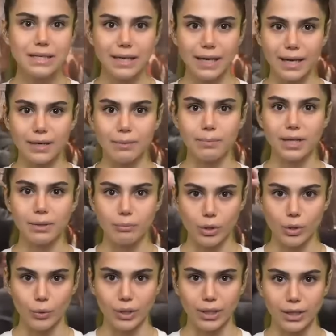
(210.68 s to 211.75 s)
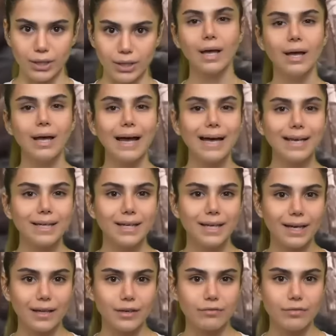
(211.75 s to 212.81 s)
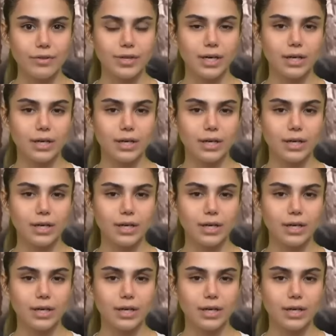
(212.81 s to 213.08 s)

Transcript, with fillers: again been broken. And again, with the